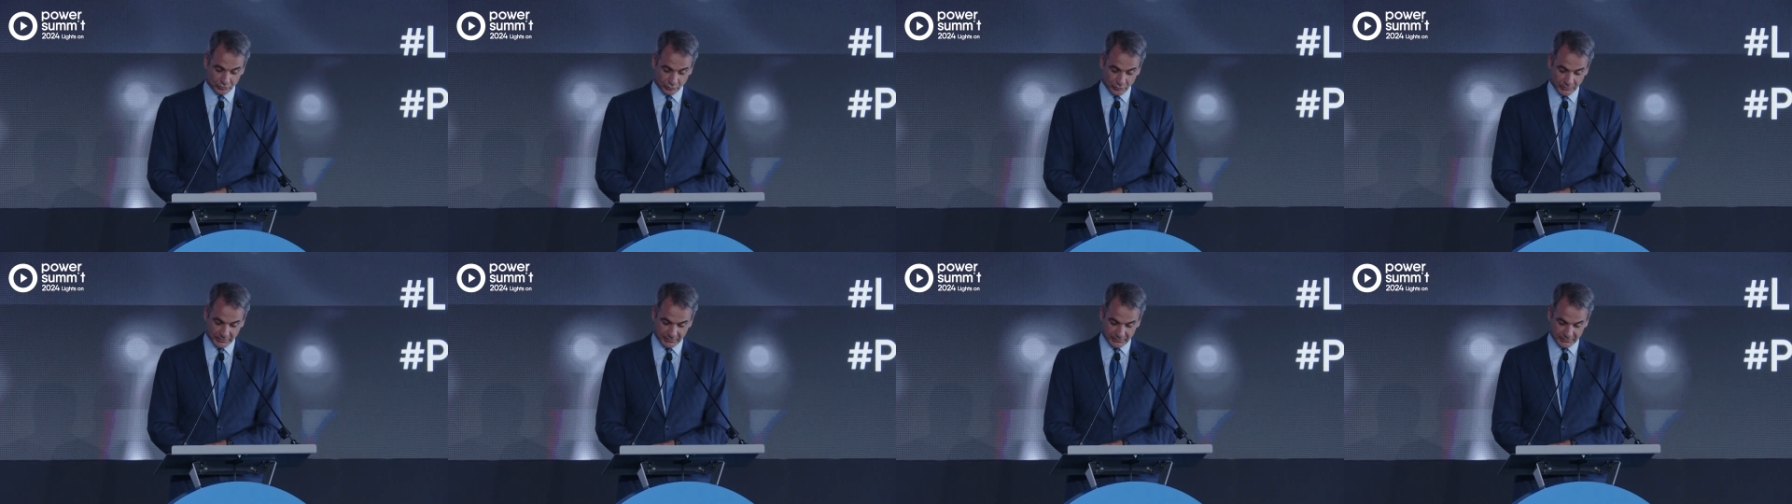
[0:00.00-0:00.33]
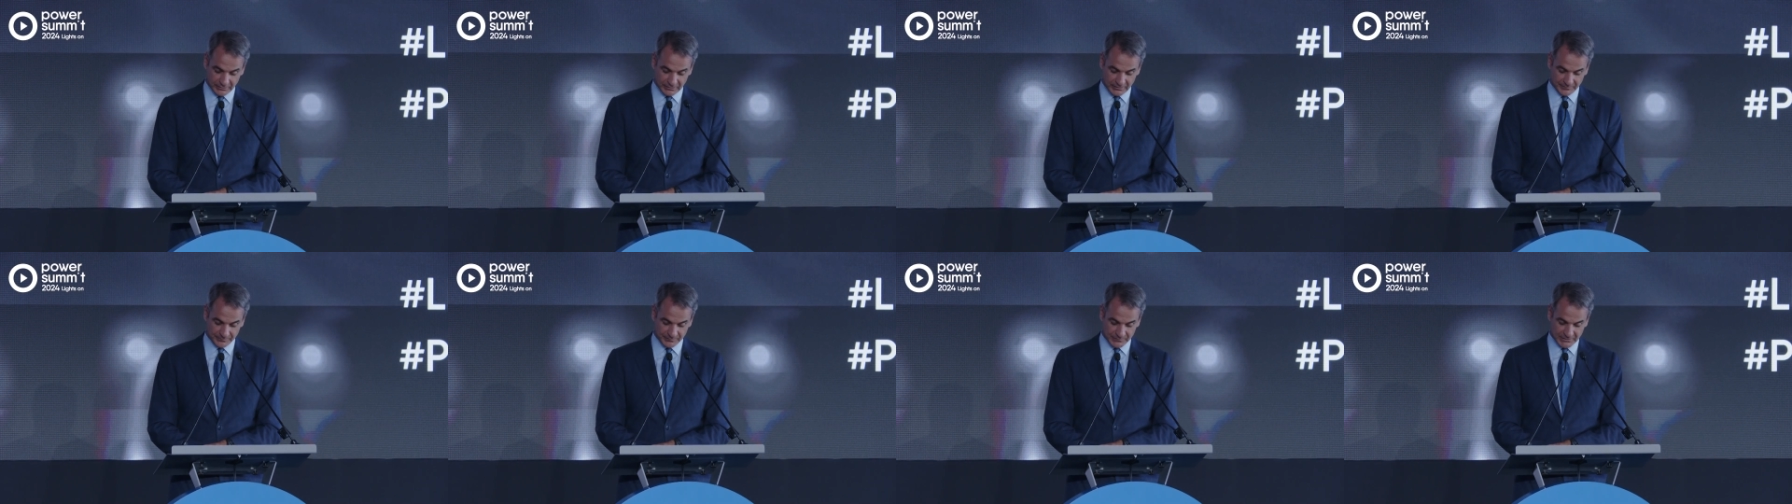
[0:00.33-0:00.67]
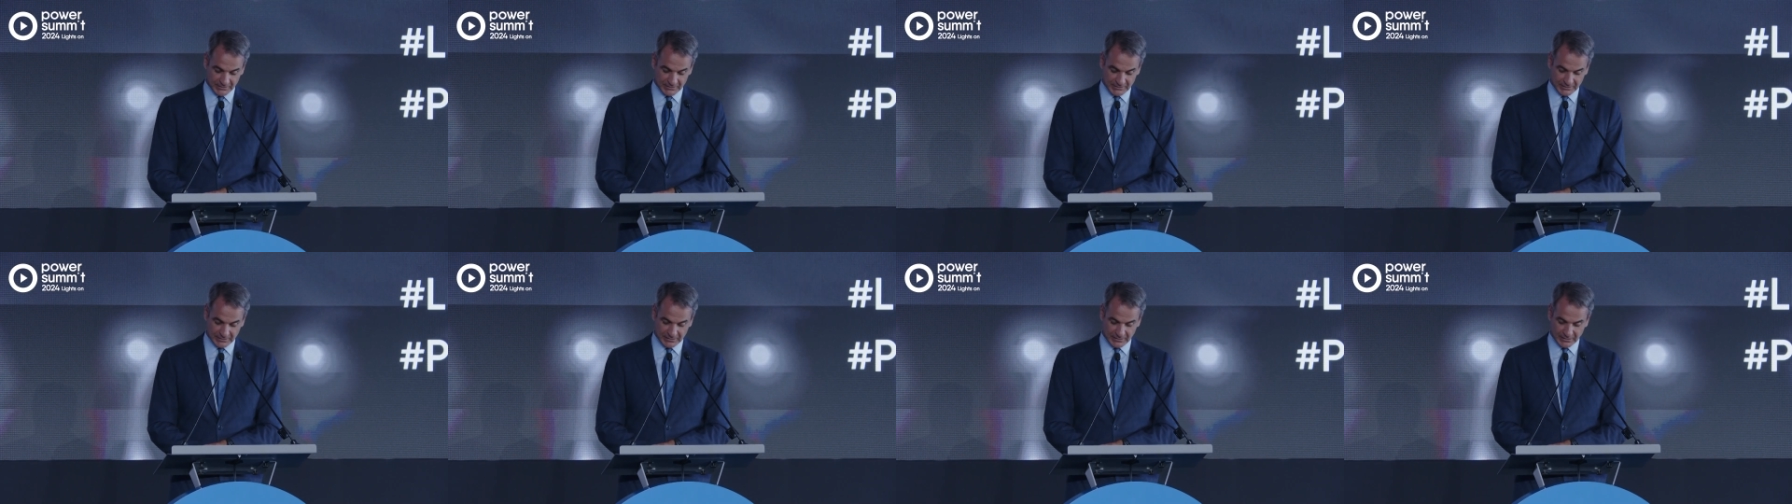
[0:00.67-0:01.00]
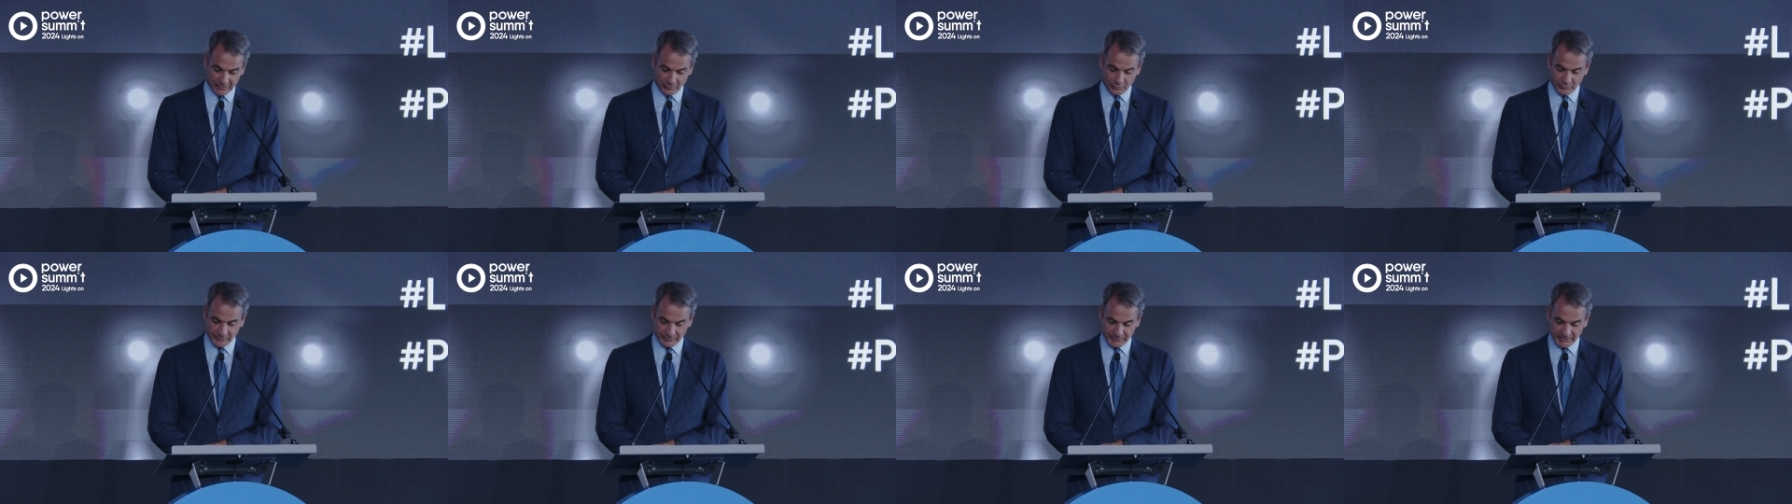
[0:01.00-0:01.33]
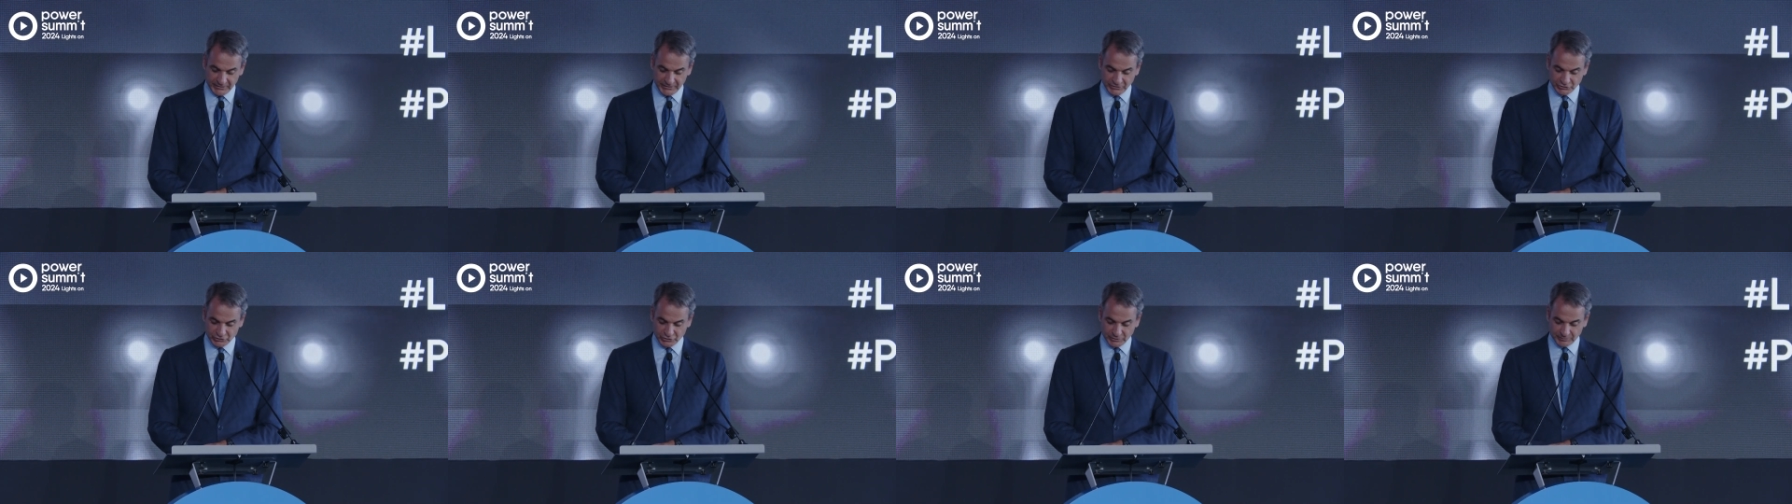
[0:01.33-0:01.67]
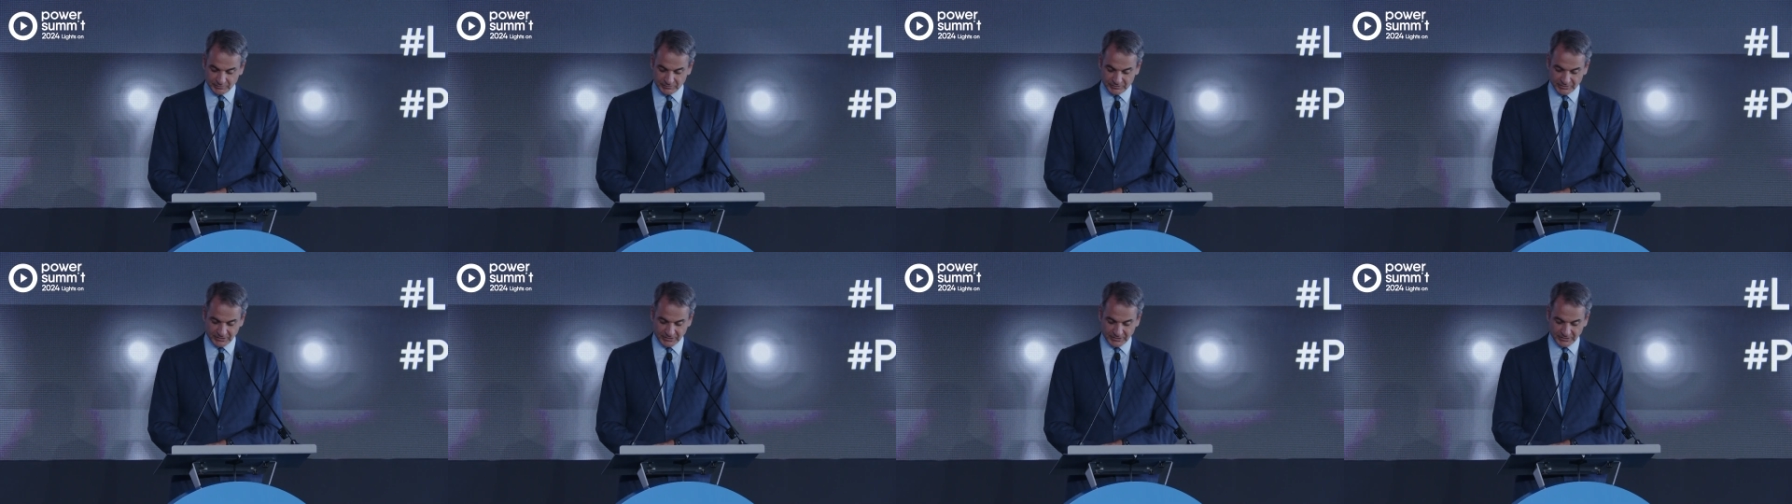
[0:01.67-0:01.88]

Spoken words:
with Egypt.